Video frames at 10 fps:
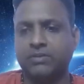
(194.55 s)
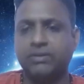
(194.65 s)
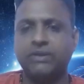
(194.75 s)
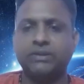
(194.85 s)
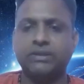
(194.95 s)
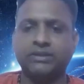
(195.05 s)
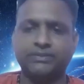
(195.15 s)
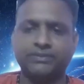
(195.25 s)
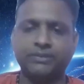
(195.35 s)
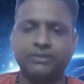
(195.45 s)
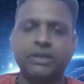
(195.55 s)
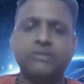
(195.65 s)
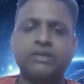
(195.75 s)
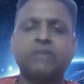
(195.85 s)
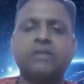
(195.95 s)
what is that?
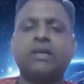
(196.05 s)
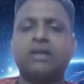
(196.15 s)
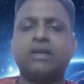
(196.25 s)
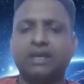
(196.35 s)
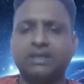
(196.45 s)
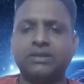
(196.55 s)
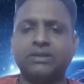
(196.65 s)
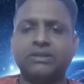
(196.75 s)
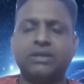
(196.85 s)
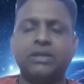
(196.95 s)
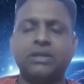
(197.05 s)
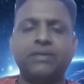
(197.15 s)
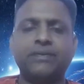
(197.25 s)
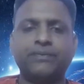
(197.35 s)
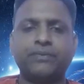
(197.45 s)
Girls hostel or ladies hostel.
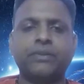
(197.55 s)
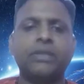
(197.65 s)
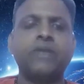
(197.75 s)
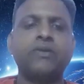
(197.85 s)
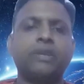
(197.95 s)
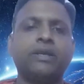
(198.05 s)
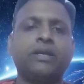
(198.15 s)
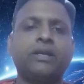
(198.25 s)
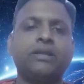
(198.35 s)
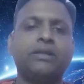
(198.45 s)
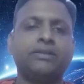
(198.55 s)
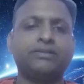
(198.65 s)
Okay, you write like that.